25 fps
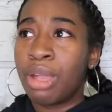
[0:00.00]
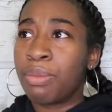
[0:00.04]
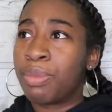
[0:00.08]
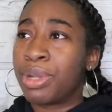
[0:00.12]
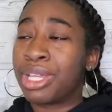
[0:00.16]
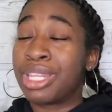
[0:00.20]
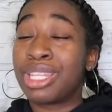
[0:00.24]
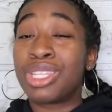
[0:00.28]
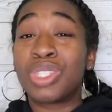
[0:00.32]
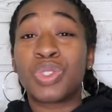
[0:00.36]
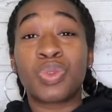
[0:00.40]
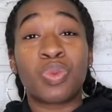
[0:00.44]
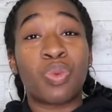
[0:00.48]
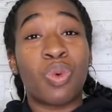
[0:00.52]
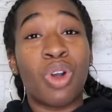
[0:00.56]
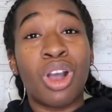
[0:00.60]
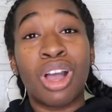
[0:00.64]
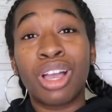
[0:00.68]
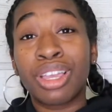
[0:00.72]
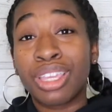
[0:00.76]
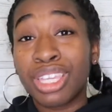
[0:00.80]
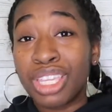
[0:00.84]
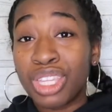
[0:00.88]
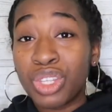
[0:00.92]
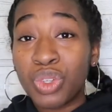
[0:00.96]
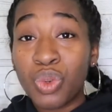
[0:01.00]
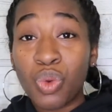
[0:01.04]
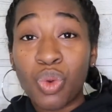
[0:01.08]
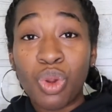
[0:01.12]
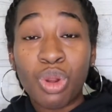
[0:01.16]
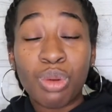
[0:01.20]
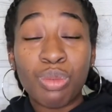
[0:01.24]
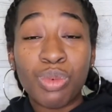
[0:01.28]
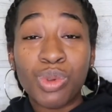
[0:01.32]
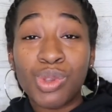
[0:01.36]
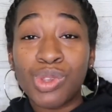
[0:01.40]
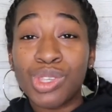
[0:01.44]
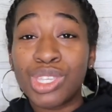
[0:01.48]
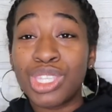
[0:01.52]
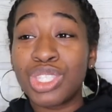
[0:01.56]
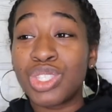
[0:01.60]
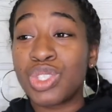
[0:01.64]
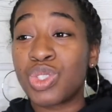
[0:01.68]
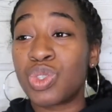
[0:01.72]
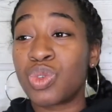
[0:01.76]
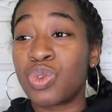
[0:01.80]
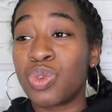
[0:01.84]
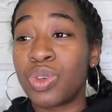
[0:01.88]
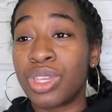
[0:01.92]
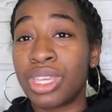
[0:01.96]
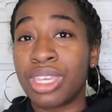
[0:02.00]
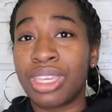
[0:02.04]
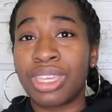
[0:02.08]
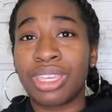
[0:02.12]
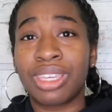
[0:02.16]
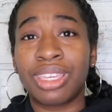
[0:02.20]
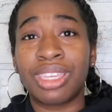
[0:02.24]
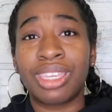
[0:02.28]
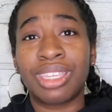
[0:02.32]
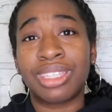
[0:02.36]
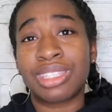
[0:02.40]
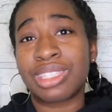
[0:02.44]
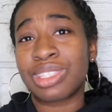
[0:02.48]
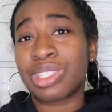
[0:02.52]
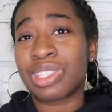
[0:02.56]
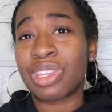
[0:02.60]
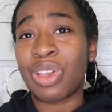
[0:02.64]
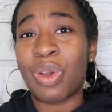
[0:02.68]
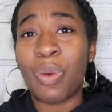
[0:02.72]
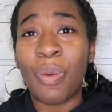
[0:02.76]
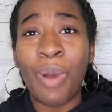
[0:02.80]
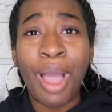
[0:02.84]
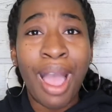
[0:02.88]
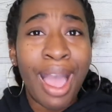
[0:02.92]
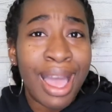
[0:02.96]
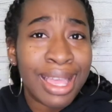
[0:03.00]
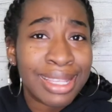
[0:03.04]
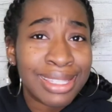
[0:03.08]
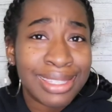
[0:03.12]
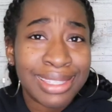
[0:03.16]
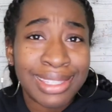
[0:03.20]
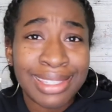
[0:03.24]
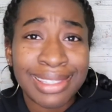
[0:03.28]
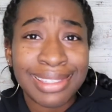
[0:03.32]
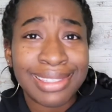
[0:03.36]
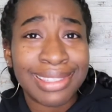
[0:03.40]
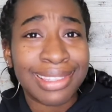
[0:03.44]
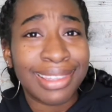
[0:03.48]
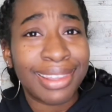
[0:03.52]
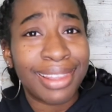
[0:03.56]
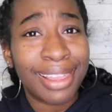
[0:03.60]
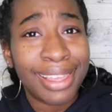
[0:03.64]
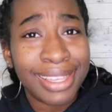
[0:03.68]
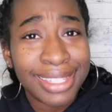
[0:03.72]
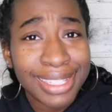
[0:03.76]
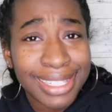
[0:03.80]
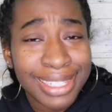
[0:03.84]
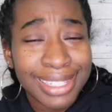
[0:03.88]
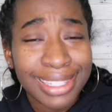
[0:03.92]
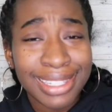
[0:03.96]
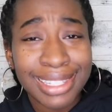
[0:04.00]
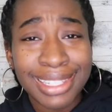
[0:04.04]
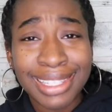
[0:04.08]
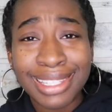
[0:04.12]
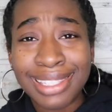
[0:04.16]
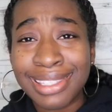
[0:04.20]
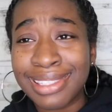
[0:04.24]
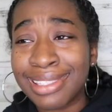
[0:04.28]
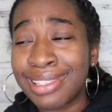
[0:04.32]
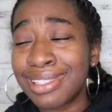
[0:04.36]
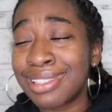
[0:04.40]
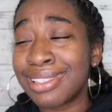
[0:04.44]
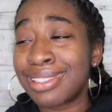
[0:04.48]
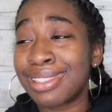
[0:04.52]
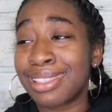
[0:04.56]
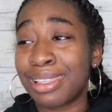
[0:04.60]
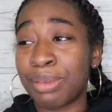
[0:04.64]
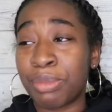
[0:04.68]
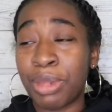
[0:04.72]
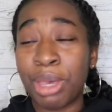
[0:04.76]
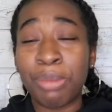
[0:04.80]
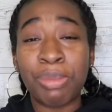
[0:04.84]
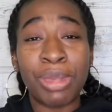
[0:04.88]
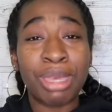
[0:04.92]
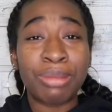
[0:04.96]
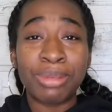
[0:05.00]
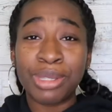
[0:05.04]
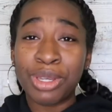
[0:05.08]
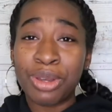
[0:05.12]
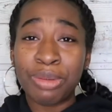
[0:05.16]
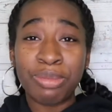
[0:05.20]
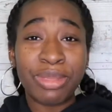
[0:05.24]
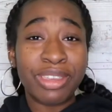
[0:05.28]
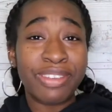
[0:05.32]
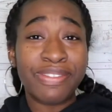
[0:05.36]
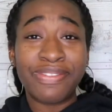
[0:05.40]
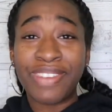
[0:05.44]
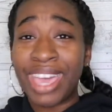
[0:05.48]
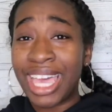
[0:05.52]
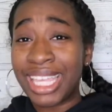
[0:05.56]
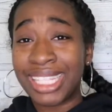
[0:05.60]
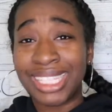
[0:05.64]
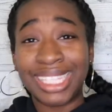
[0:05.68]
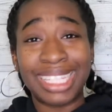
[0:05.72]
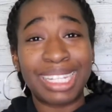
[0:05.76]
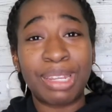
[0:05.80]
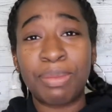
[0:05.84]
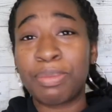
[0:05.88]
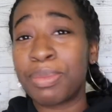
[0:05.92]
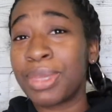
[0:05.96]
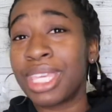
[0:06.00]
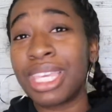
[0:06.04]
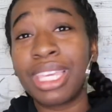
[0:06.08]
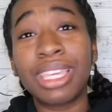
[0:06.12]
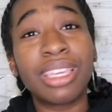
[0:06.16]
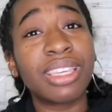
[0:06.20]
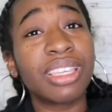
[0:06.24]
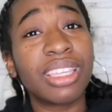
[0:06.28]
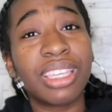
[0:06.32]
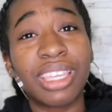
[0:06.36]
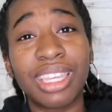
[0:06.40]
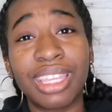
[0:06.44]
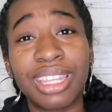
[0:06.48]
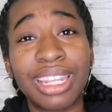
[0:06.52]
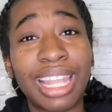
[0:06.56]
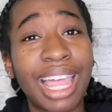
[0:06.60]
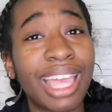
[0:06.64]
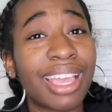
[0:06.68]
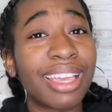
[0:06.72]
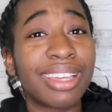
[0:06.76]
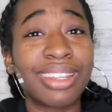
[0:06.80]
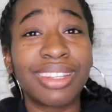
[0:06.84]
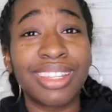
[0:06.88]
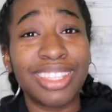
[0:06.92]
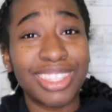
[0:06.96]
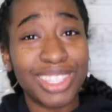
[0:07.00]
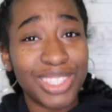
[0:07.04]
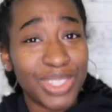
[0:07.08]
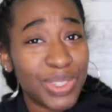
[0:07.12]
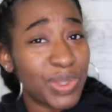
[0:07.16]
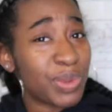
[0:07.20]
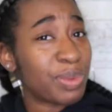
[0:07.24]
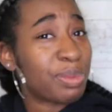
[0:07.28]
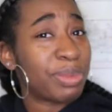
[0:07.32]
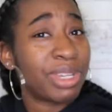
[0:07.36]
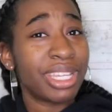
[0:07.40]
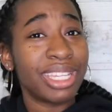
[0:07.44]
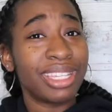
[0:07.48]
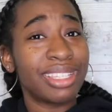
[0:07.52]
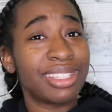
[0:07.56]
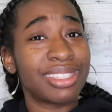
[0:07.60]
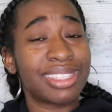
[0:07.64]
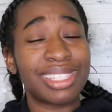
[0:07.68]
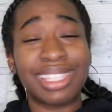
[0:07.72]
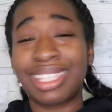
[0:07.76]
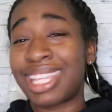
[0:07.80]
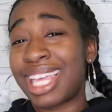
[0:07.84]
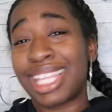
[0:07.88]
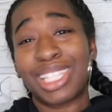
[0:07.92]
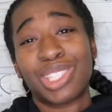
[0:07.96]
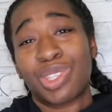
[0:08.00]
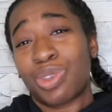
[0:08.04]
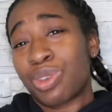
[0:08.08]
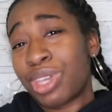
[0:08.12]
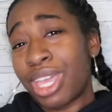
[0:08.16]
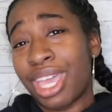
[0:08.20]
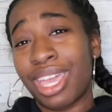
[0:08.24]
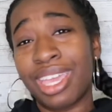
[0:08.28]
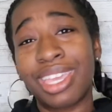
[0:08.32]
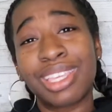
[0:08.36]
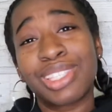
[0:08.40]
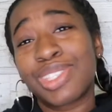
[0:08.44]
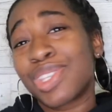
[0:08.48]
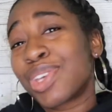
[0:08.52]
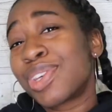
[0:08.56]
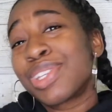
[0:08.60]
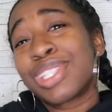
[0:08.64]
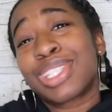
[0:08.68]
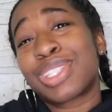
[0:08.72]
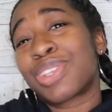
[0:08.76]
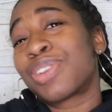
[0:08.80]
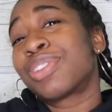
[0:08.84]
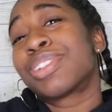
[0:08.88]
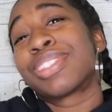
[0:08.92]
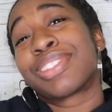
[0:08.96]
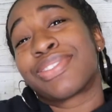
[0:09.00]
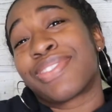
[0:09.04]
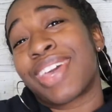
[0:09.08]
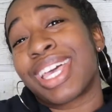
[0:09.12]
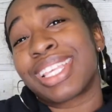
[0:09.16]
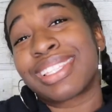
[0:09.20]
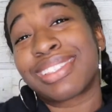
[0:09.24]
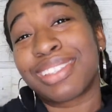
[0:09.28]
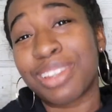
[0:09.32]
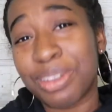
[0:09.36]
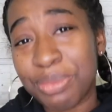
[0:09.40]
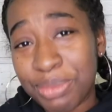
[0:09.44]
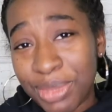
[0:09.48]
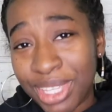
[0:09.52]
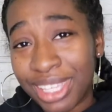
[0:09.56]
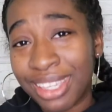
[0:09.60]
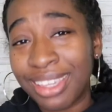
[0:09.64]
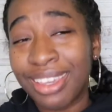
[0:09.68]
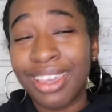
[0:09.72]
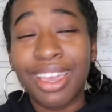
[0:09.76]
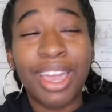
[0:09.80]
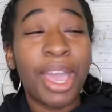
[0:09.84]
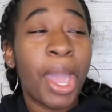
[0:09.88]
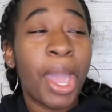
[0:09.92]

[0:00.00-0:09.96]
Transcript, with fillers: but he's walking normal he's doing his squats his lunges listen my baby gonna be faster than me in like another two months and that's okay he's always, always faster than me